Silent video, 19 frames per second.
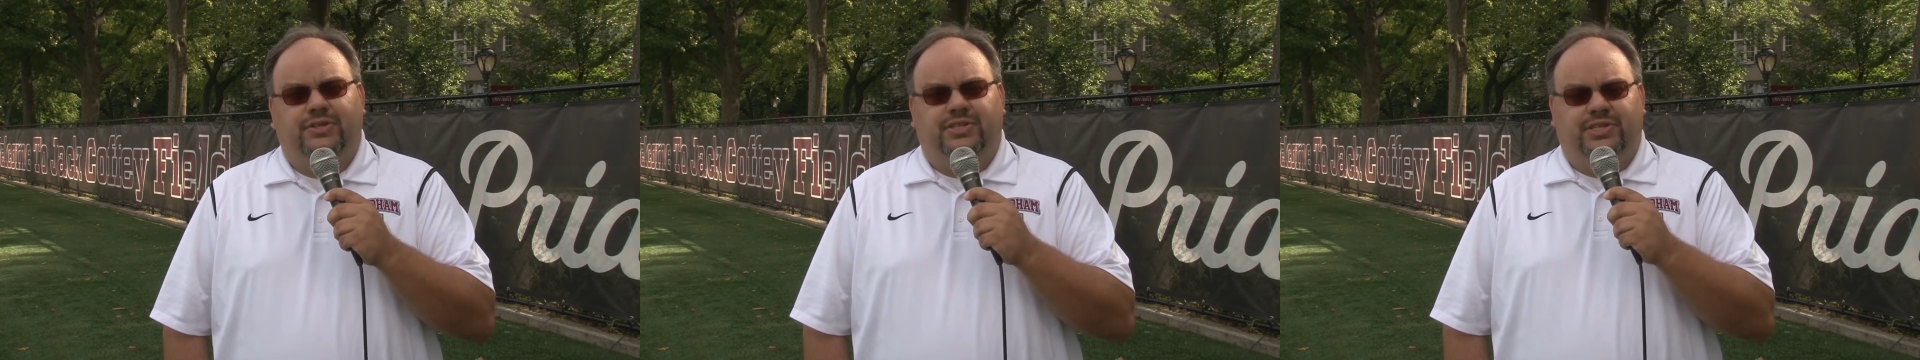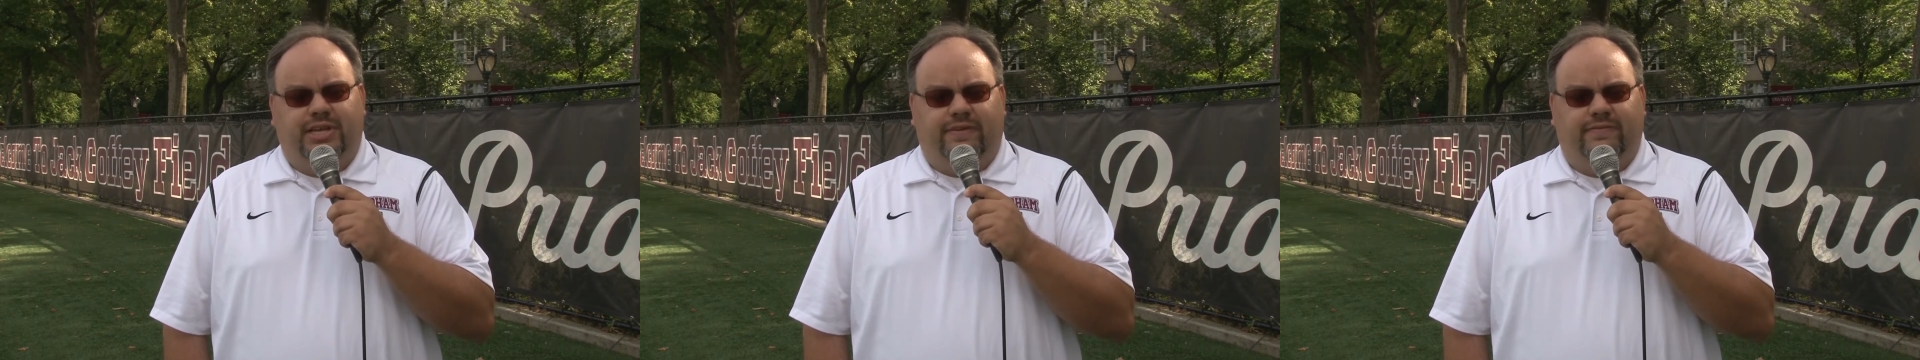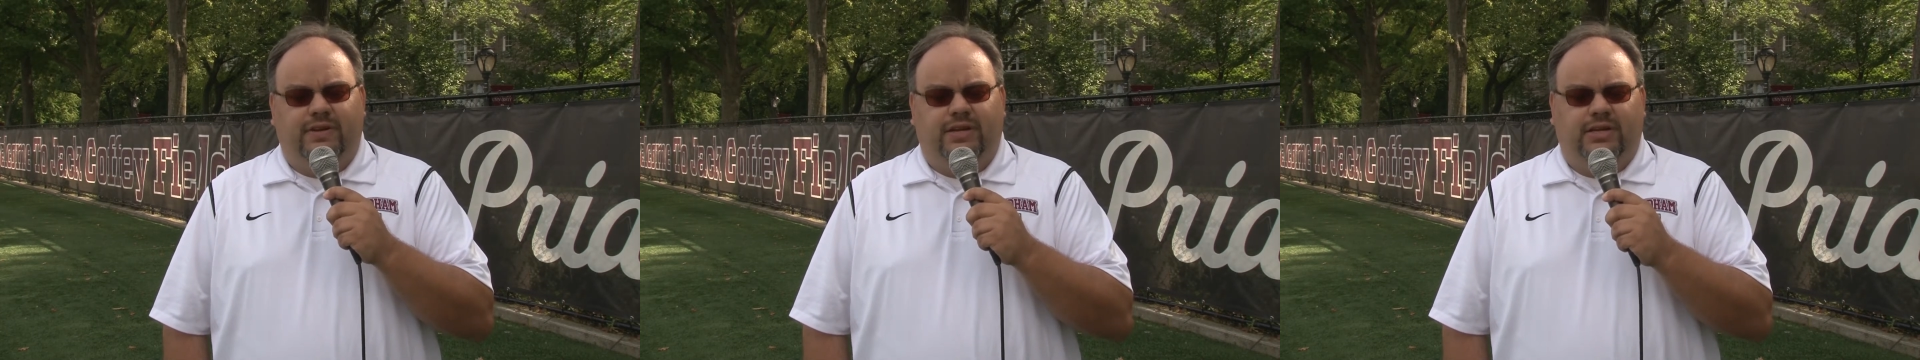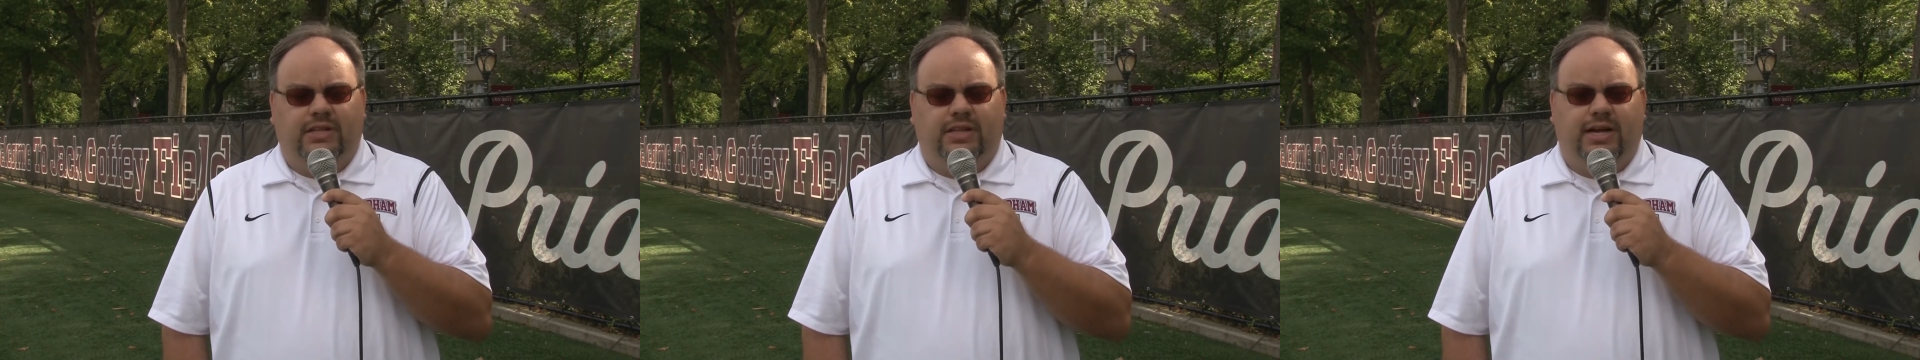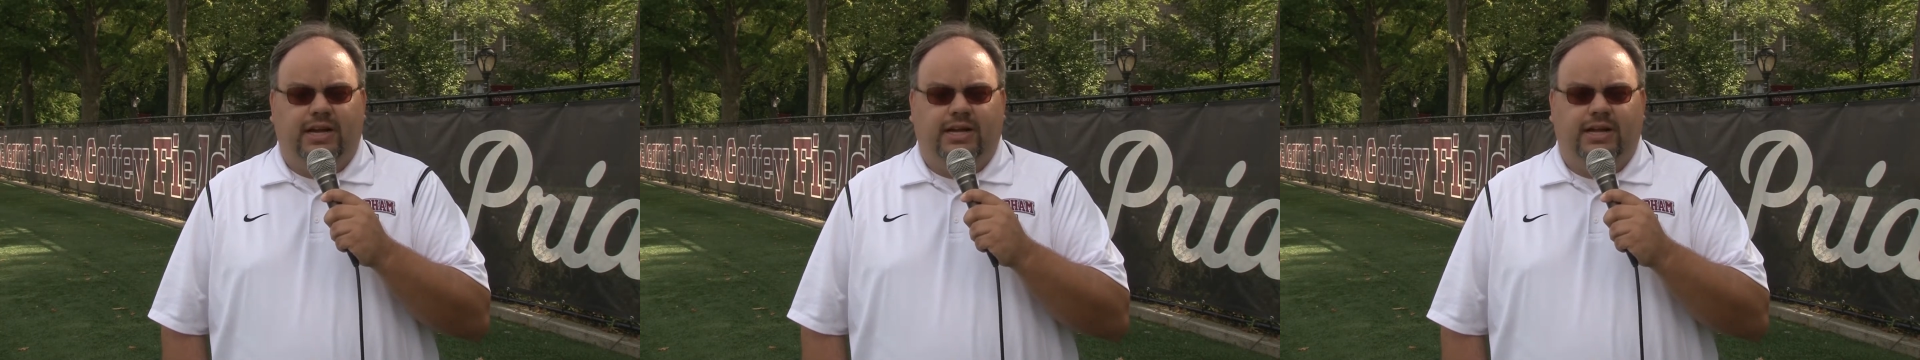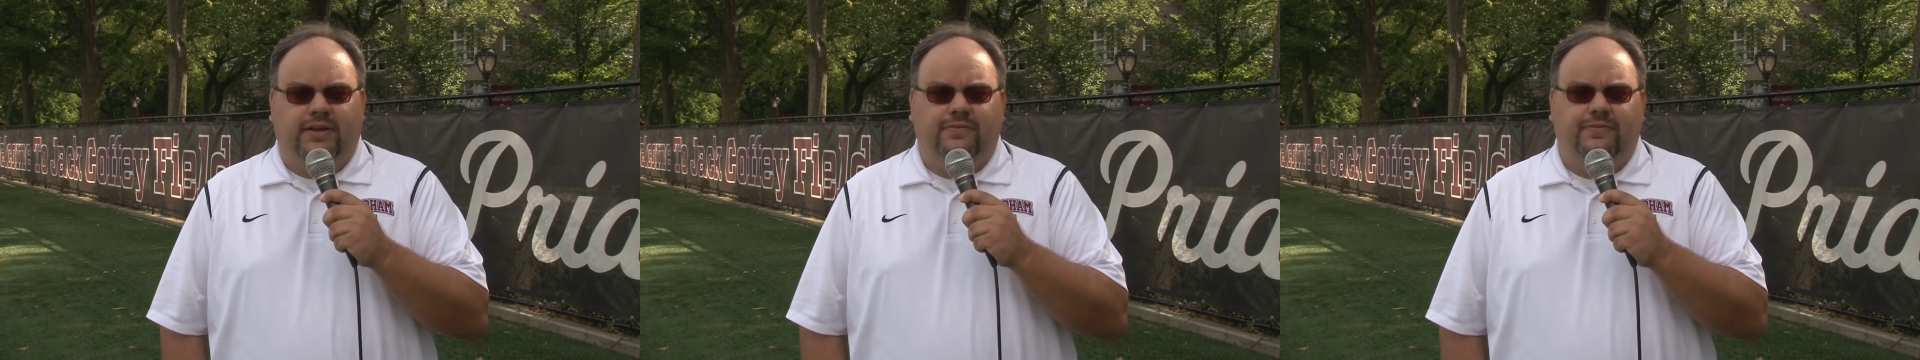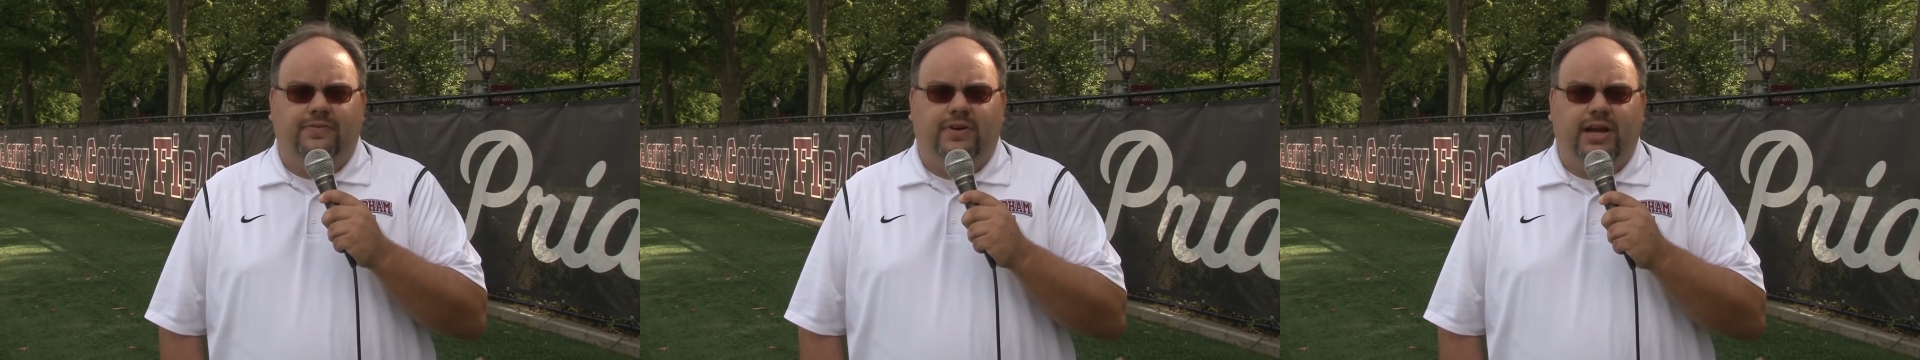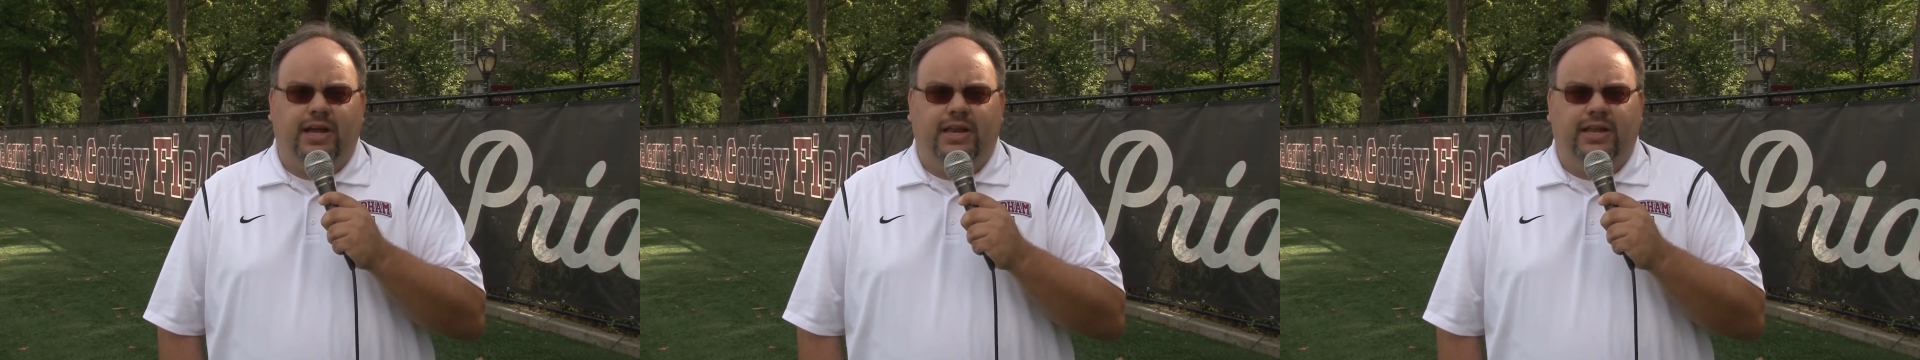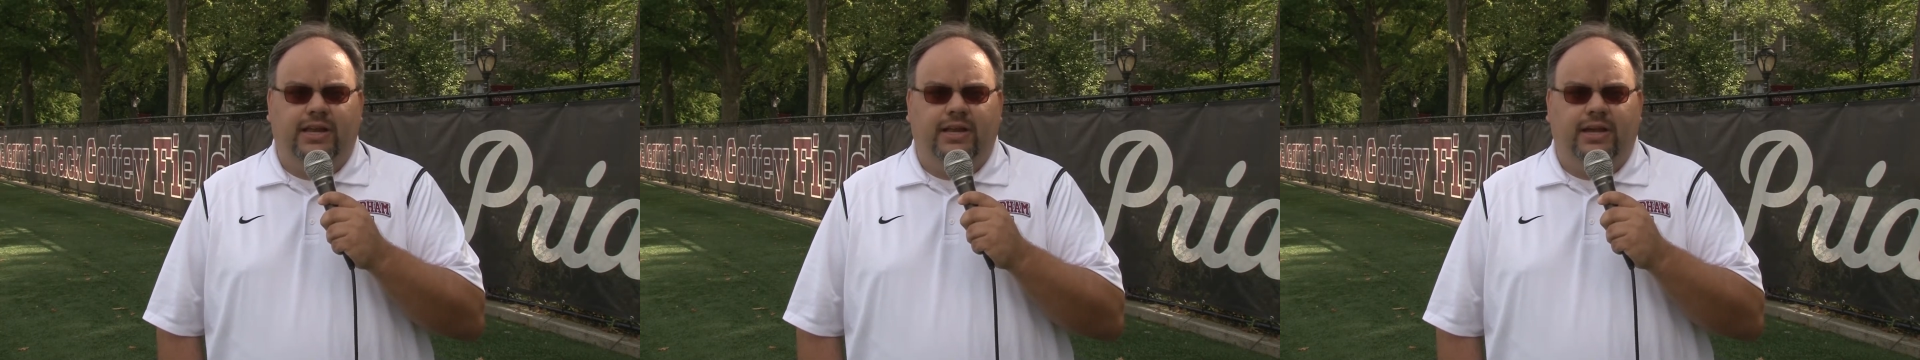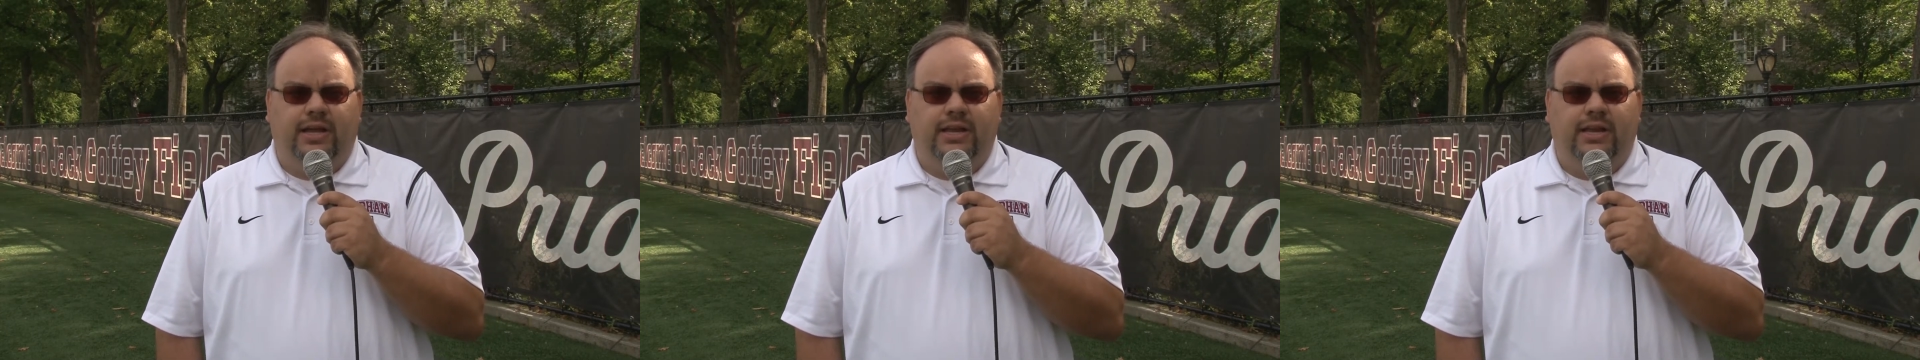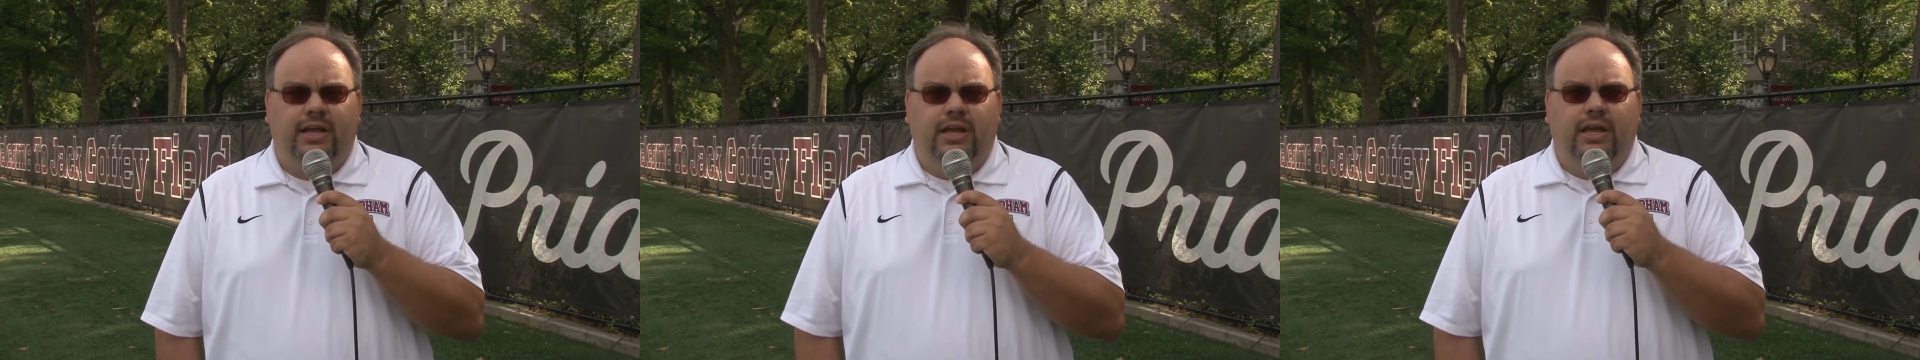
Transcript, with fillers: 7 o'clock on Friday night,